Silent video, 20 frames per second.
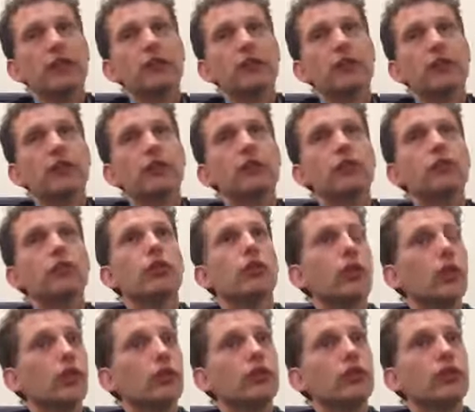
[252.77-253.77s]
But if you look to the
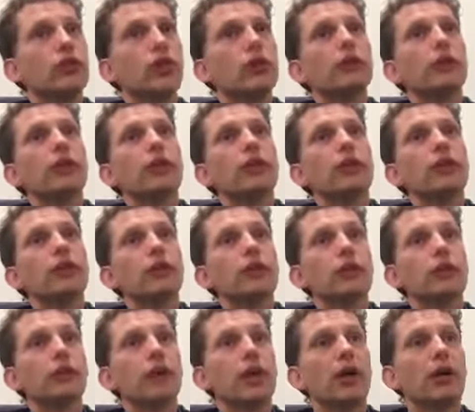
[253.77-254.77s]
long term, if you
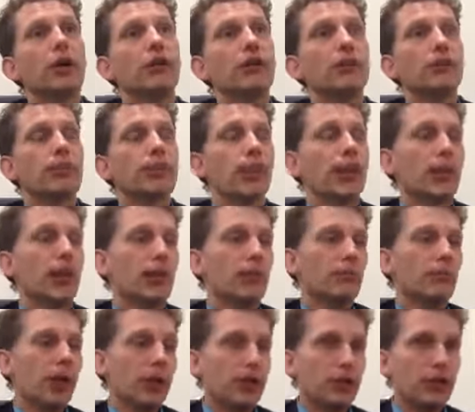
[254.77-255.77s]
talk about
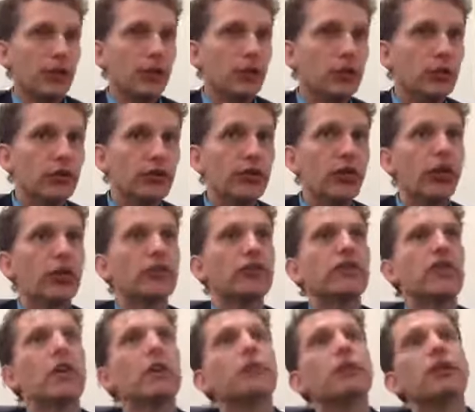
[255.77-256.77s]
pay-per-use
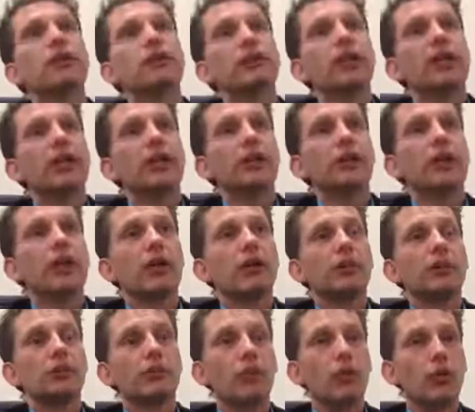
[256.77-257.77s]
concept, if you think about
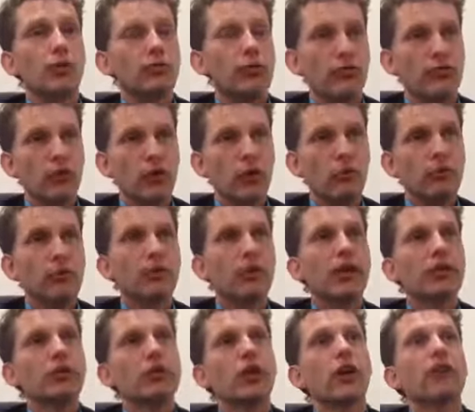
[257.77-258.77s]

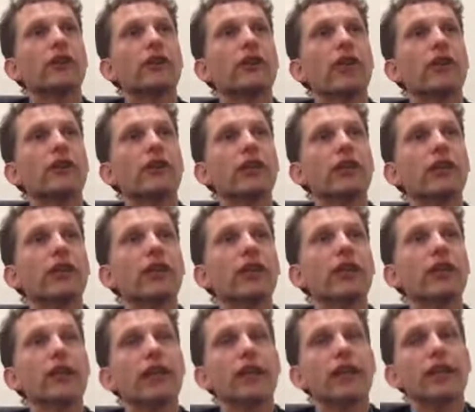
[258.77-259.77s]
performance-based contracting,
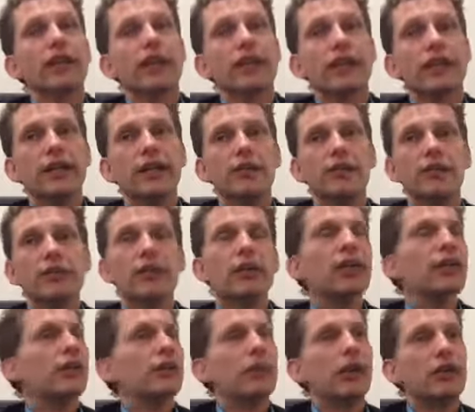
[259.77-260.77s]
we
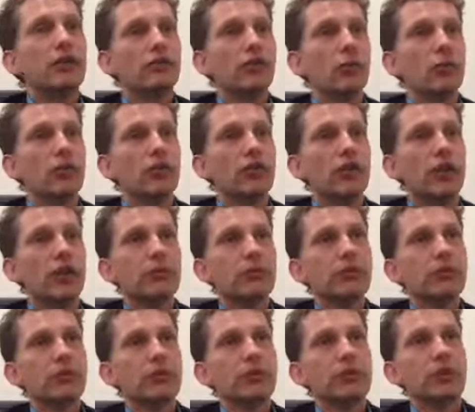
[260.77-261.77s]
need to make small
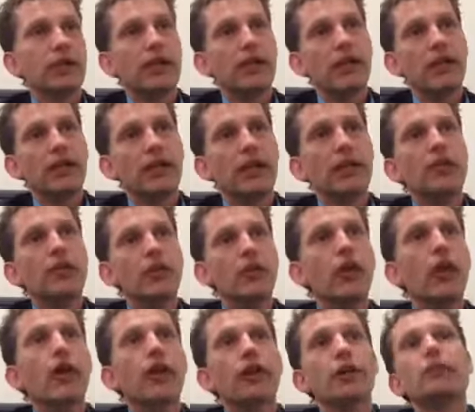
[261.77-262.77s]
steps. And it's a
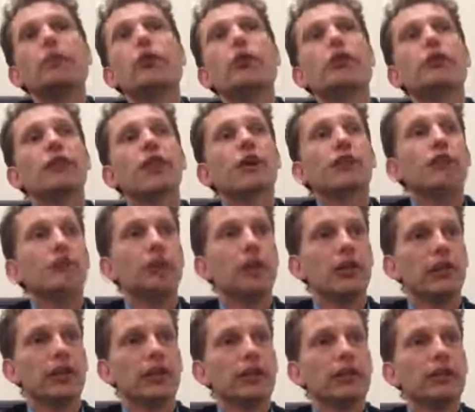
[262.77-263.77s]
learning mode for
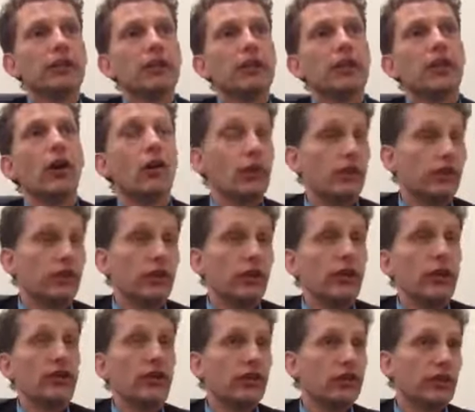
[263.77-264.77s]
everybody, also for
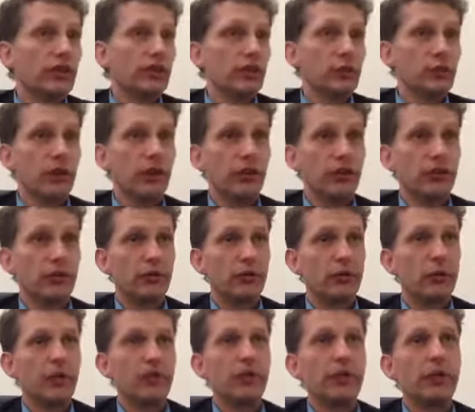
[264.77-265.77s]
us as supplier
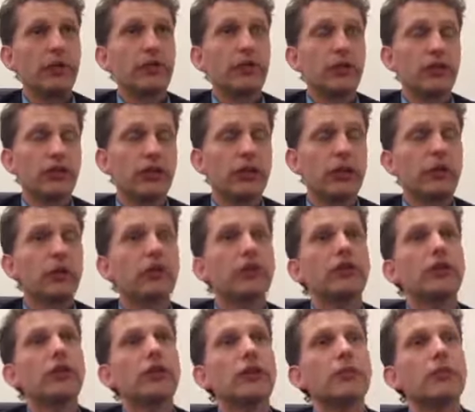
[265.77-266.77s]
sustainability
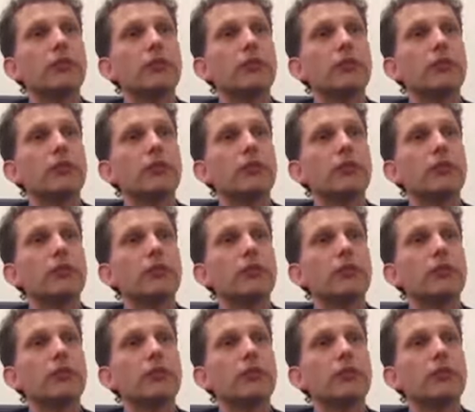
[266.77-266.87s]
team.